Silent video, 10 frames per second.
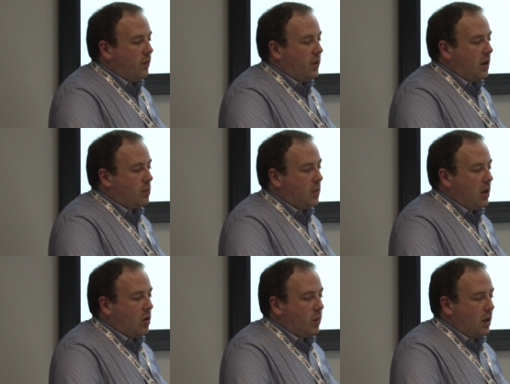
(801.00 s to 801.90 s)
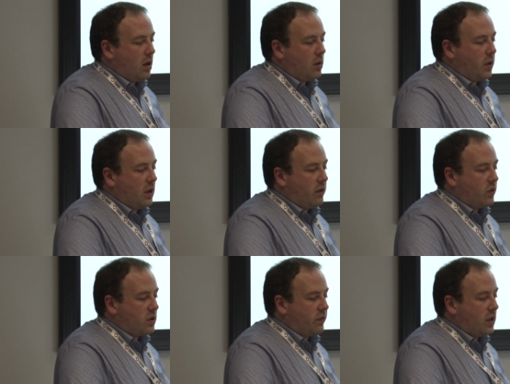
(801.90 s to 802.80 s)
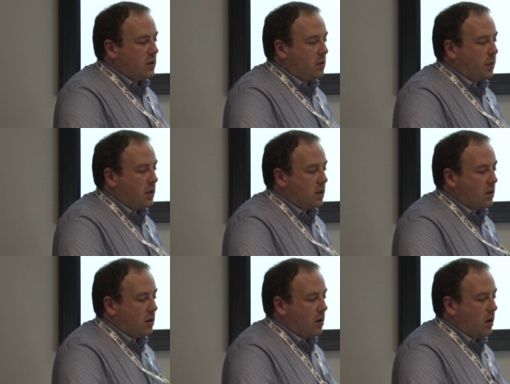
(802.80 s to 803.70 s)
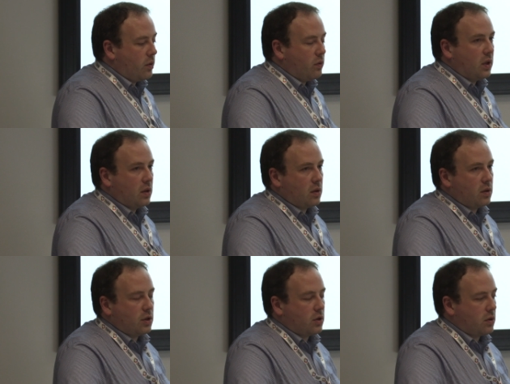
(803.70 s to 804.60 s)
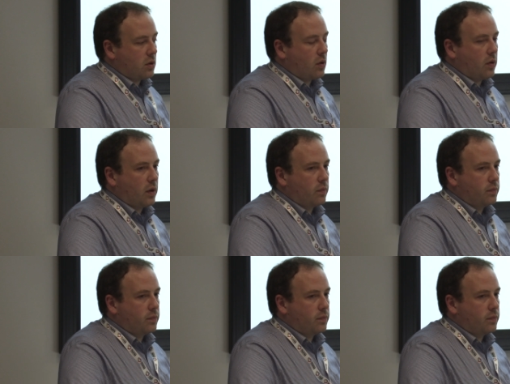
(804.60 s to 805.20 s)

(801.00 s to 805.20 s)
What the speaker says: that may or may not be an adverse event depending on how you think the condition is occurring.